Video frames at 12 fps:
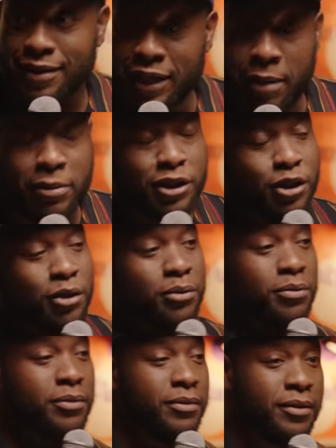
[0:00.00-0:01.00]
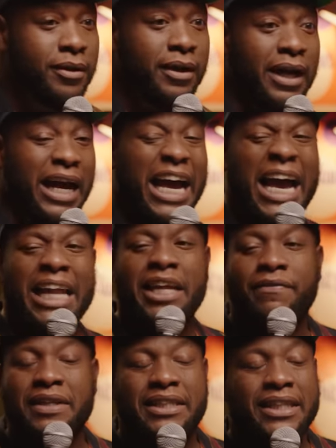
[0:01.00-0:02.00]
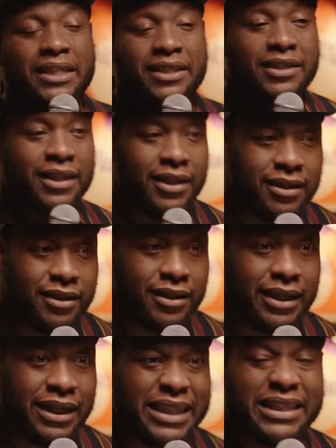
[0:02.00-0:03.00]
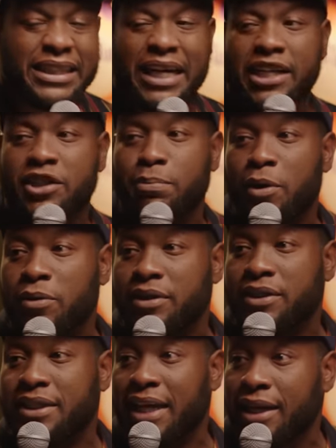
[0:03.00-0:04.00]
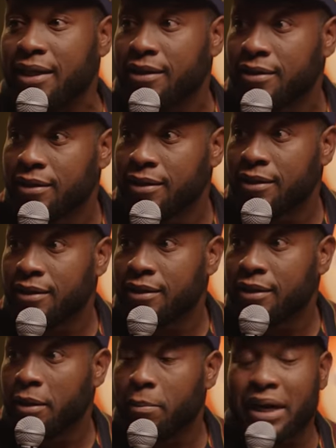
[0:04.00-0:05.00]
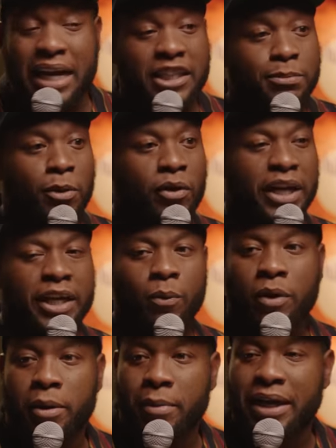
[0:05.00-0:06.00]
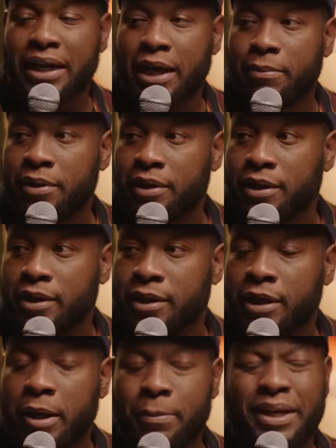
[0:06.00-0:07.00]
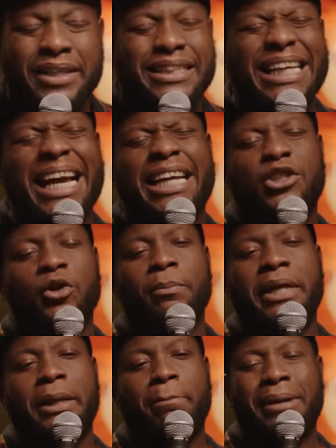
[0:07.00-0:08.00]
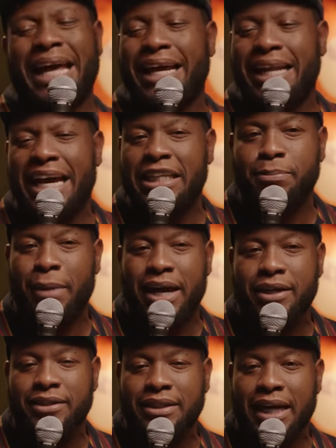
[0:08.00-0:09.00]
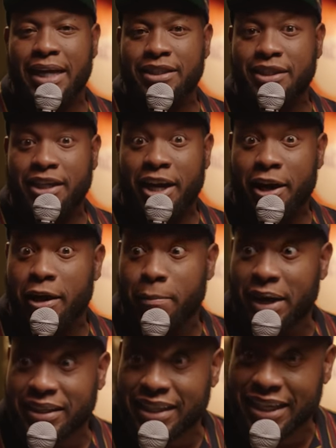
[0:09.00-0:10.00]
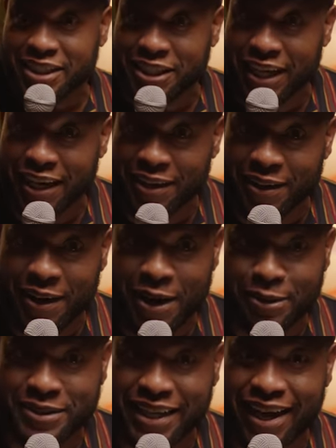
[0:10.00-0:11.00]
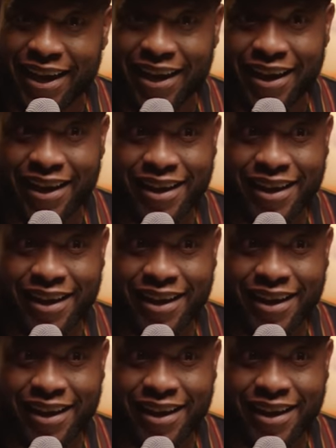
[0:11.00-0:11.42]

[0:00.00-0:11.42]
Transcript: Number two, I live in Tennessee. It's not a smoking state, but I can smoke anywhere in my neighborhood because they got too many Black Lives Matter signs to care about that shit. You know what I'm saying?